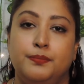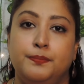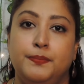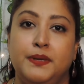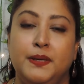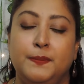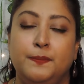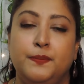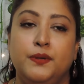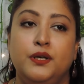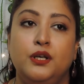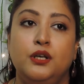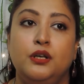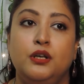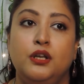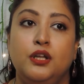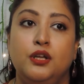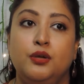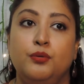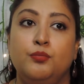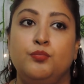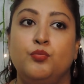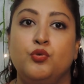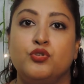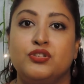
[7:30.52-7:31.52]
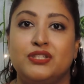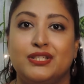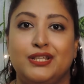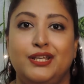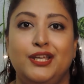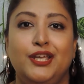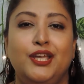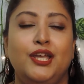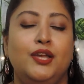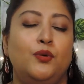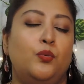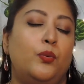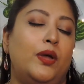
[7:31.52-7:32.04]
people
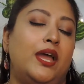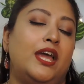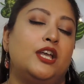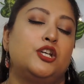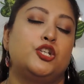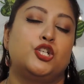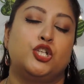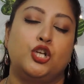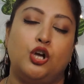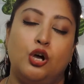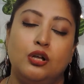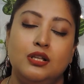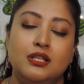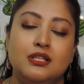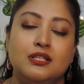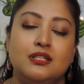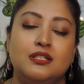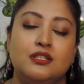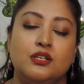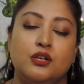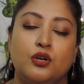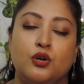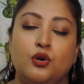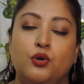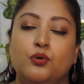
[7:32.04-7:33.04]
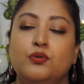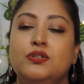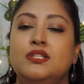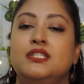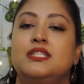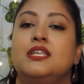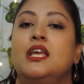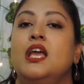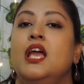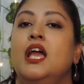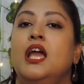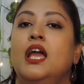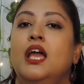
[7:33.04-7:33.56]
mostly wear short
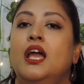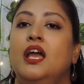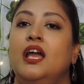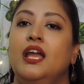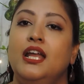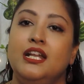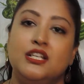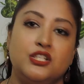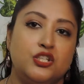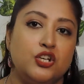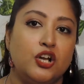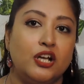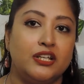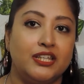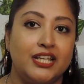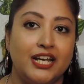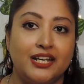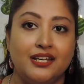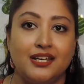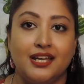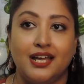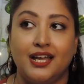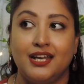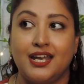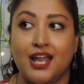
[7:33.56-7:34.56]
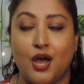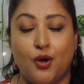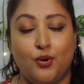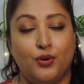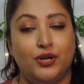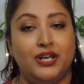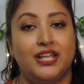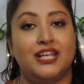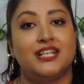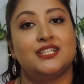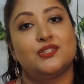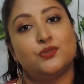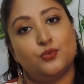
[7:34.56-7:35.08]
clothes. It's not that
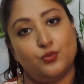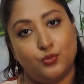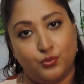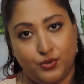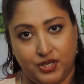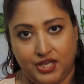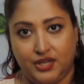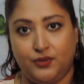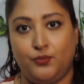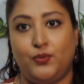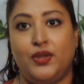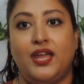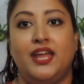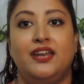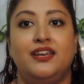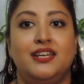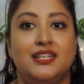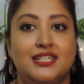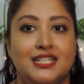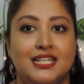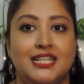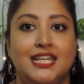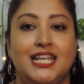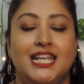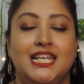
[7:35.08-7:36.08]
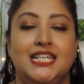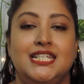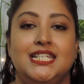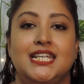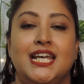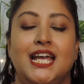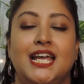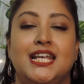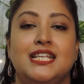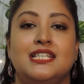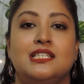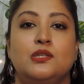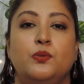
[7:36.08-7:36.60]
nowadays we wear it in
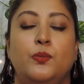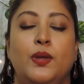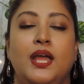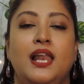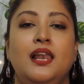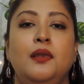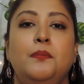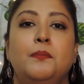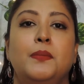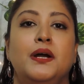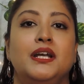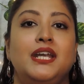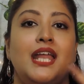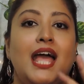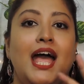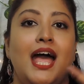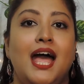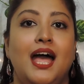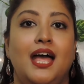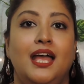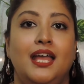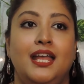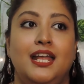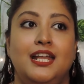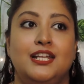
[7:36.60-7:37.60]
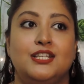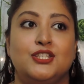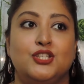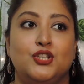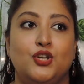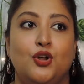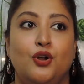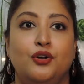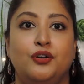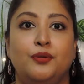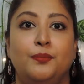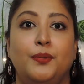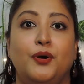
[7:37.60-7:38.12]
India as well, but it's
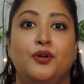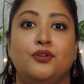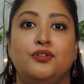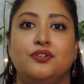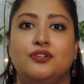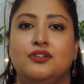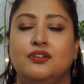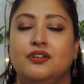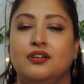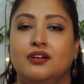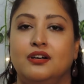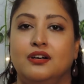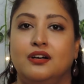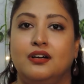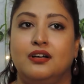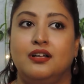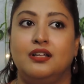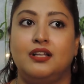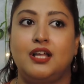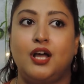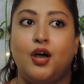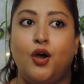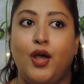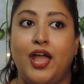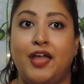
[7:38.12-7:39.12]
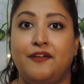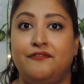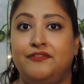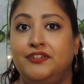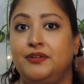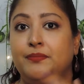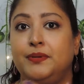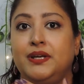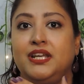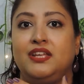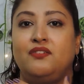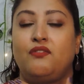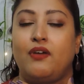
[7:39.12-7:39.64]
not about
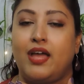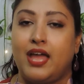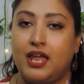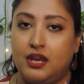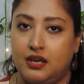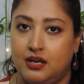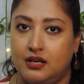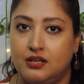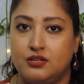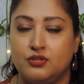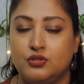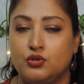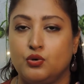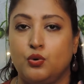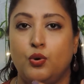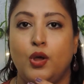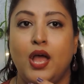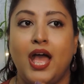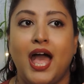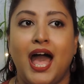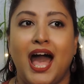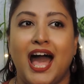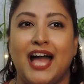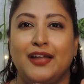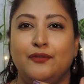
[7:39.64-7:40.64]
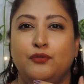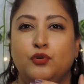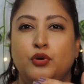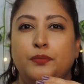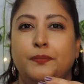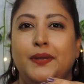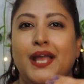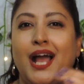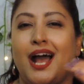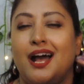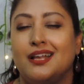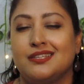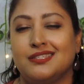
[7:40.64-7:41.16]
everybody wear it. So I won't
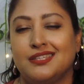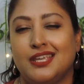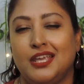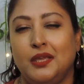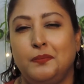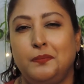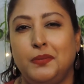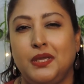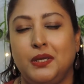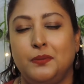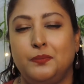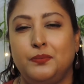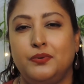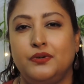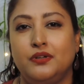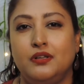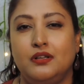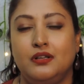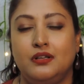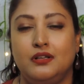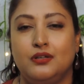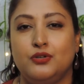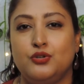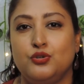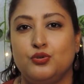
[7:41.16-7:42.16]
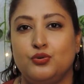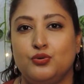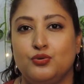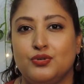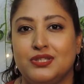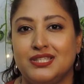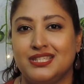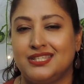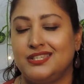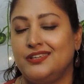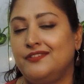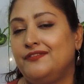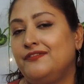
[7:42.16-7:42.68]
be asking people to
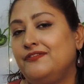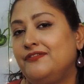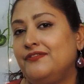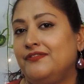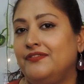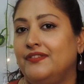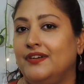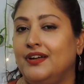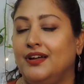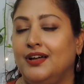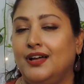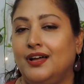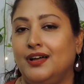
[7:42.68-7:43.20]
sniff